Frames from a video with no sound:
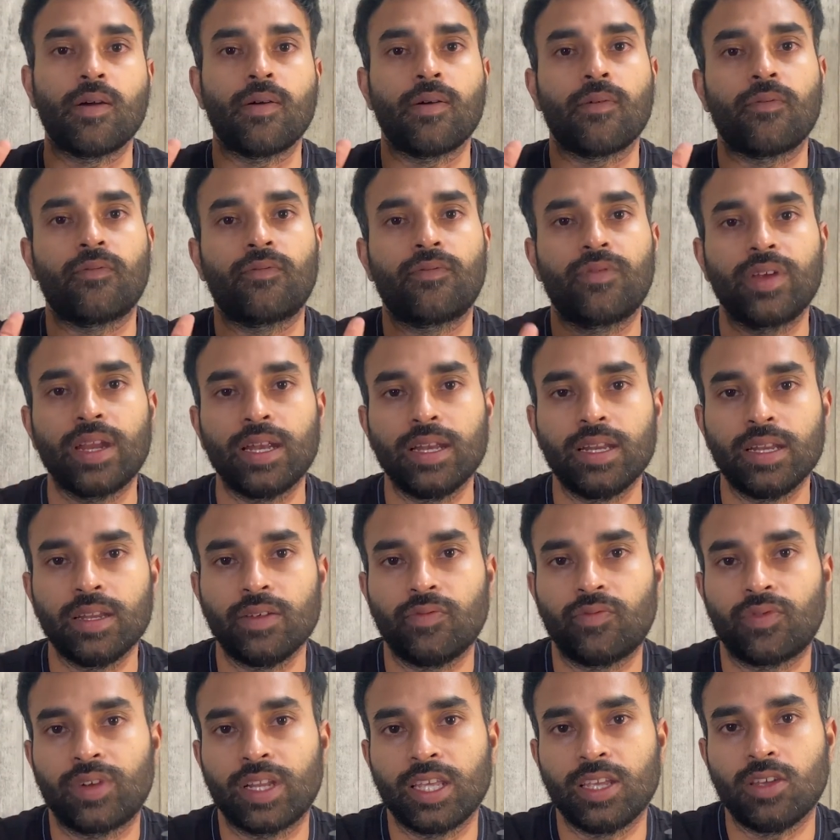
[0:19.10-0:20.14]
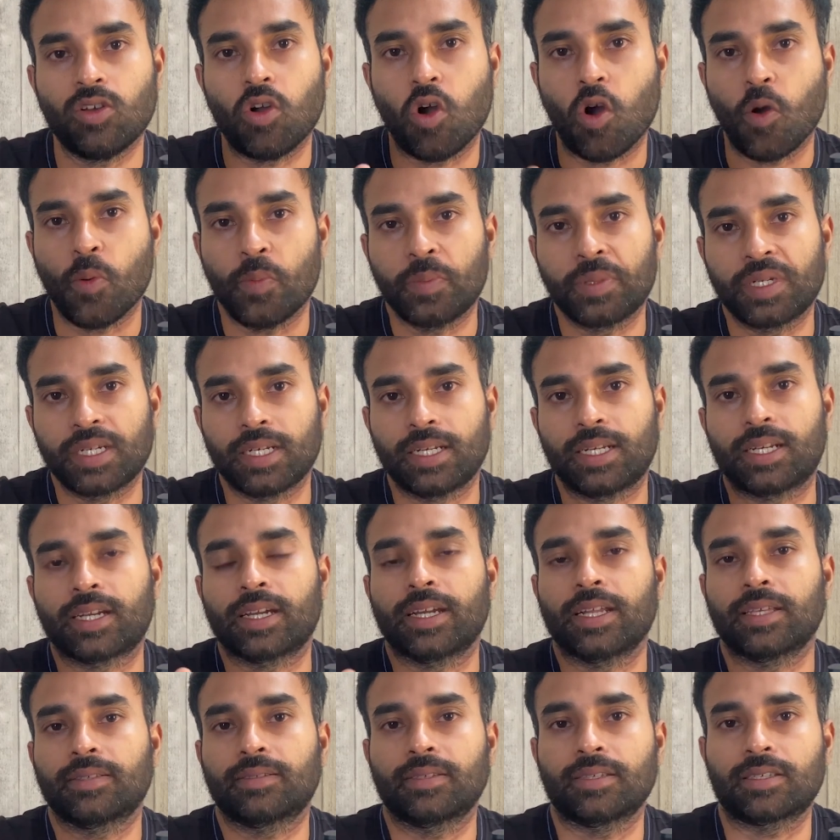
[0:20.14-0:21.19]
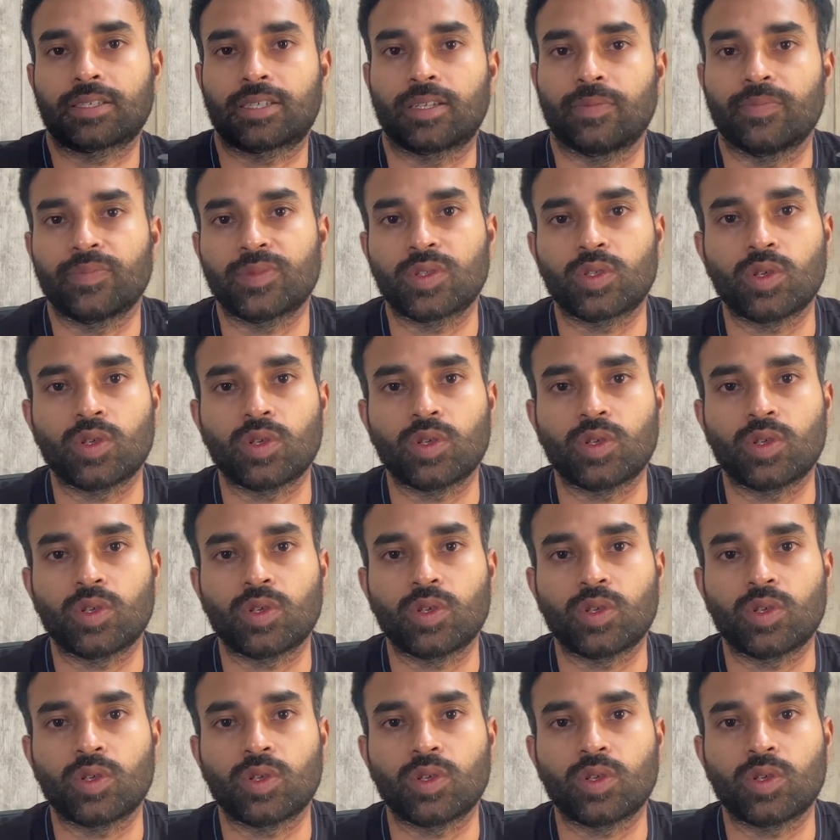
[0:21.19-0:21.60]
FINNIFTY option trading system.